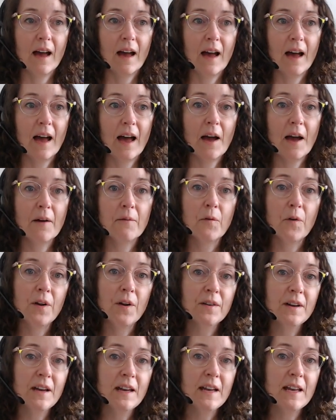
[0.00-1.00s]
At Royal
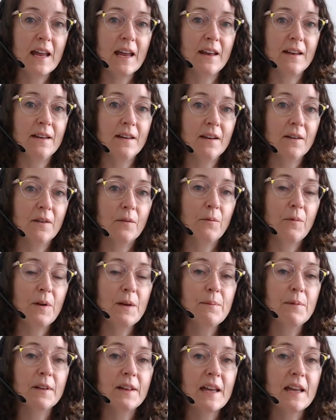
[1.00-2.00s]
Canin, we
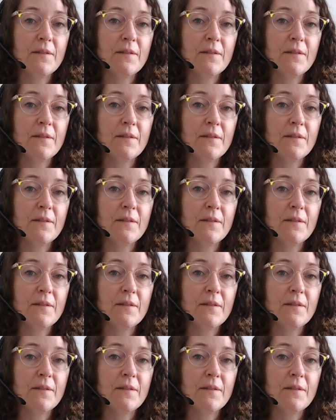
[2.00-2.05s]
believe